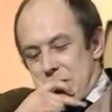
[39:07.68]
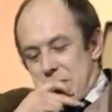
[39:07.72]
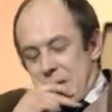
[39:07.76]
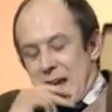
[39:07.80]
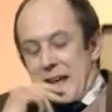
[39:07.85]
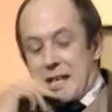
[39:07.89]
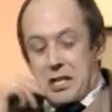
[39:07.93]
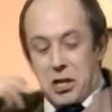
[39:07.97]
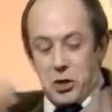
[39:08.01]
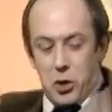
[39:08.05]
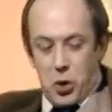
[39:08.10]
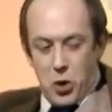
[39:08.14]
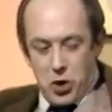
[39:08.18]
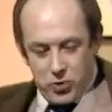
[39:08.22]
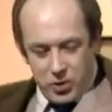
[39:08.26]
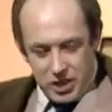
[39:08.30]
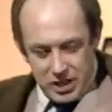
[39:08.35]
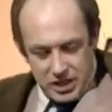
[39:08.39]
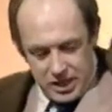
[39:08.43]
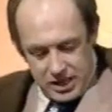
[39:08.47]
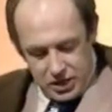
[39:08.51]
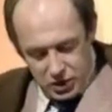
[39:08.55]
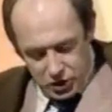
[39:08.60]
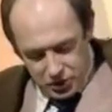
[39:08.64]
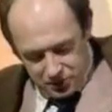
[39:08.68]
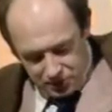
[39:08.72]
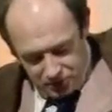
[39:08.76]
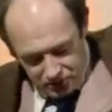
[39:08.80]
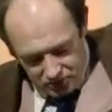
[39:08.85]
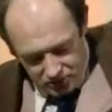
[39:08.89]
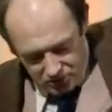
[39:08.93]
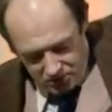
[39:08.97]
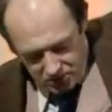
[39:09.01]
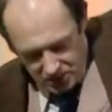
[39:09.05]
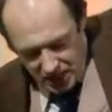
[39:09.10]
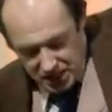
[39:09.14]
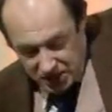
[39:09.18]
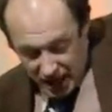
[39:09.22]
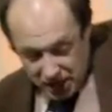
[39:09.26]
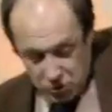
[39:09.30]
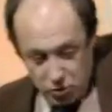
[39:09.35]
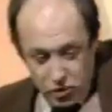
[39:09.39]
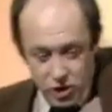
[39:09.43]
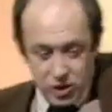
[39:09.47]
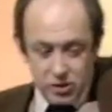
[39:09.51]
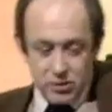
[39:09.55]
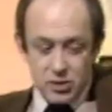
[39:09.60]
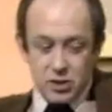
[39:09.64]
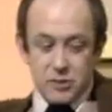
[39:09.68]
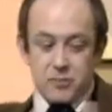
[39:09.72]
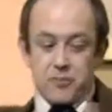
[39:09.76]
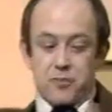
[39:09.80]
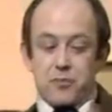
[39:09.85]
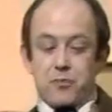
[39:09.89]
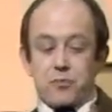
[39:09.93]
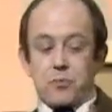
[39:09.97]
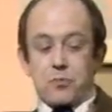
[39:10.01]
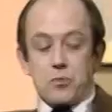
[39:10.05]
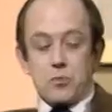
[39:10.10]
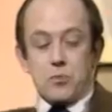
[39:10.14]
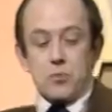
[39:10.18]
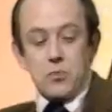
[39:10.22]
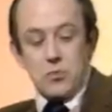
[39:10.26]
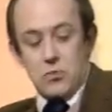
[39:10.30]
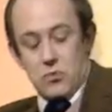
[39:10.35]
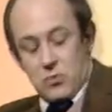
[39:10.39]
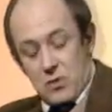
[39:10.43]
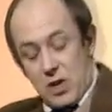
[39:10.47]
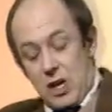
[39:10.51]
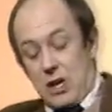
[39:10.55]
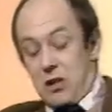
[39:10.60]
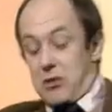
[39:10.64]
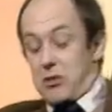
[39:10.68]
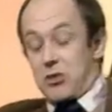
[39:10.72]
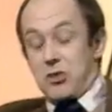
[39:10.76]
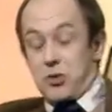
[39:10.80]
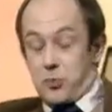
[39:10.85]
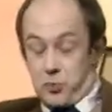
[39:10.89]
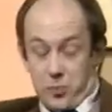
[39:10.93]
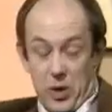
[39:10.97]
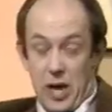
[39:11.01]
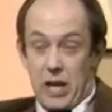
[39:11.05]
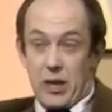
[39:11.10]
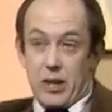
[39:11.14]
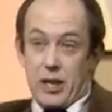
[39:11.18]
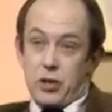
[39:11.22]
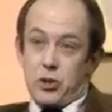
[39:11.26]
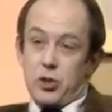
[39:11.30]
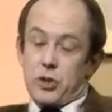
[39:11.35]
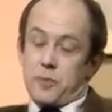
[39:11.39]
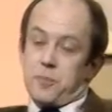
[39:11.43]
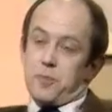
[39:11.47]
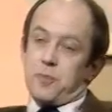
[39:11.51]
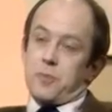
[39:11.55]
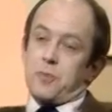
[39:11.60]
It's a cookery dish. It's ancient. It's English.